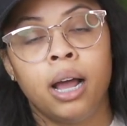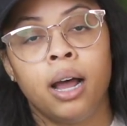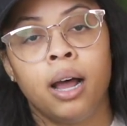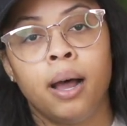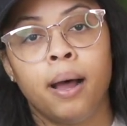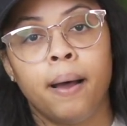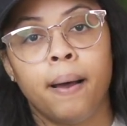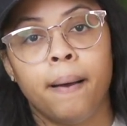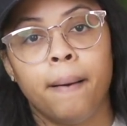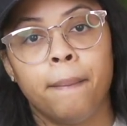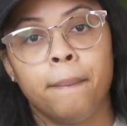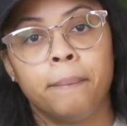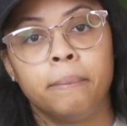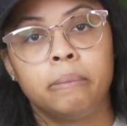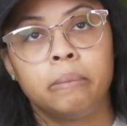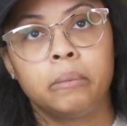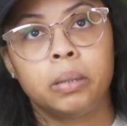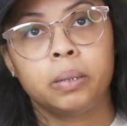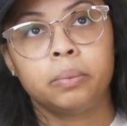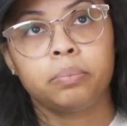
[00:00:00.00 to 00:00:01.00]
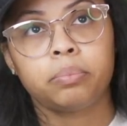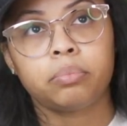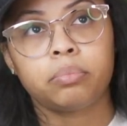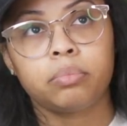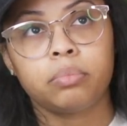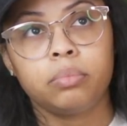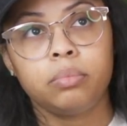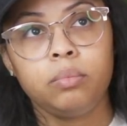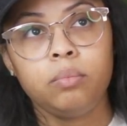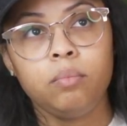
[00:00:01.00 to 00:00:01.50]

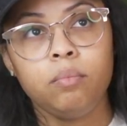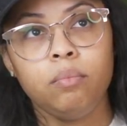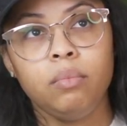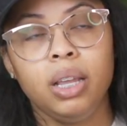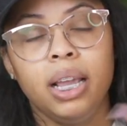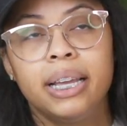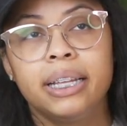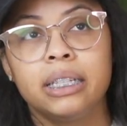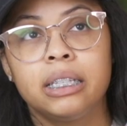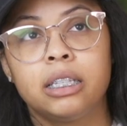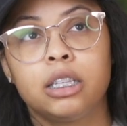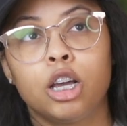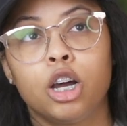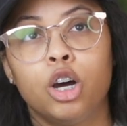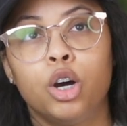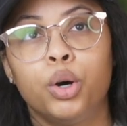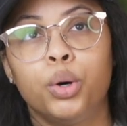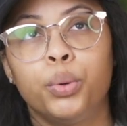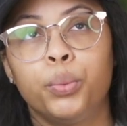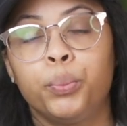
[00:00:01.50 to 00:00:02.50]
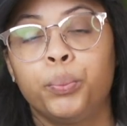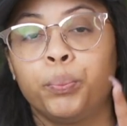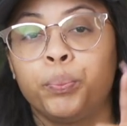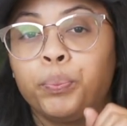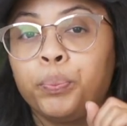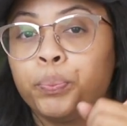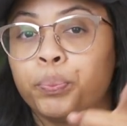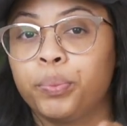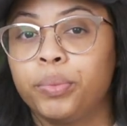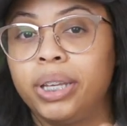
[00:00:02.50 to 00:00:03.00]
And so,
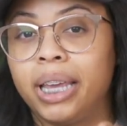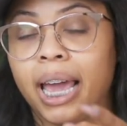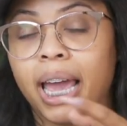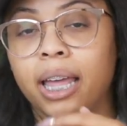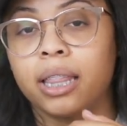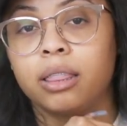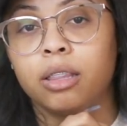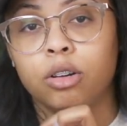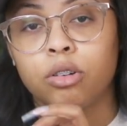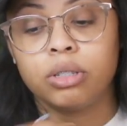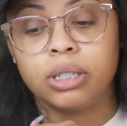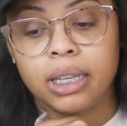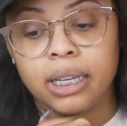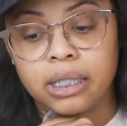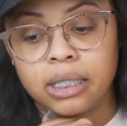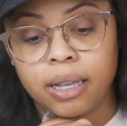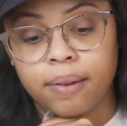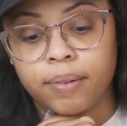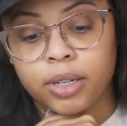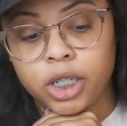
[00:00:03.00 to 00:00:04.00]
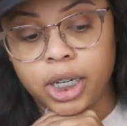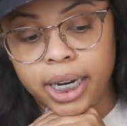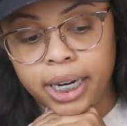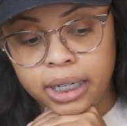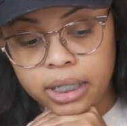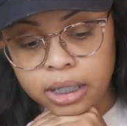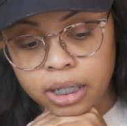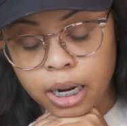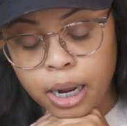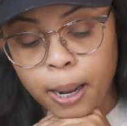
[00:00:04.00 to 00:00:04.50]
yeah, those things never
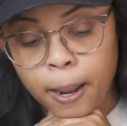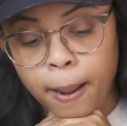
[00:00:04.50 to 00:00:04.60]
change.